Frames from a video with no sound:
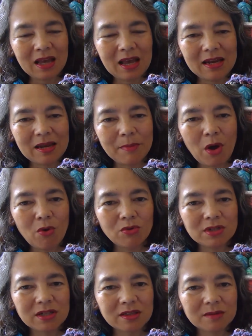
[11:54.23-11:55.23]
and I'm
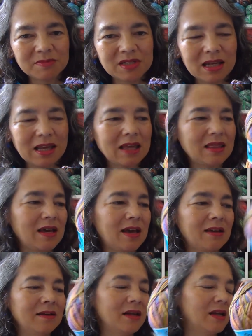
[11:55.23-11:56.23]
holding them
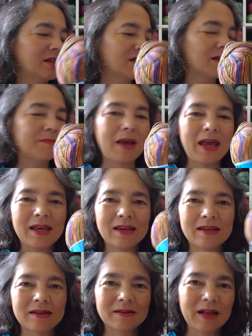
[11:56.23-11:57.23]
together to
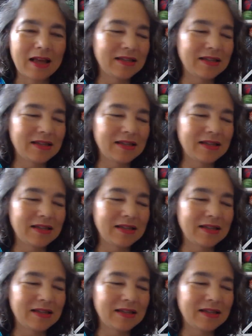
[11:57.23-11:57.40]
make a